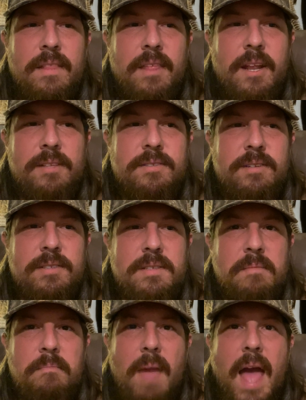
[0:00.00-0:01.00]
that it's
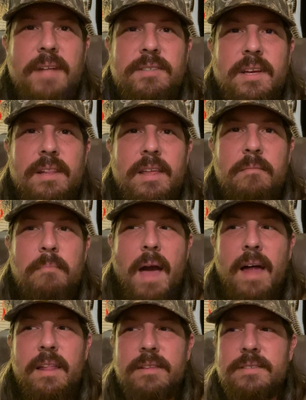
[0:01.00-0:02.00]
just magically
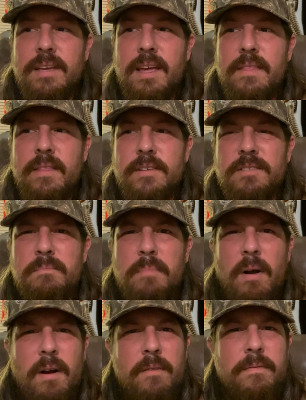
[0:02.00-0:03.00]
balancing in this
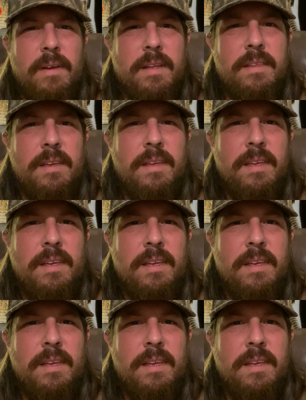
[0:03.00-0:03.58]
perfect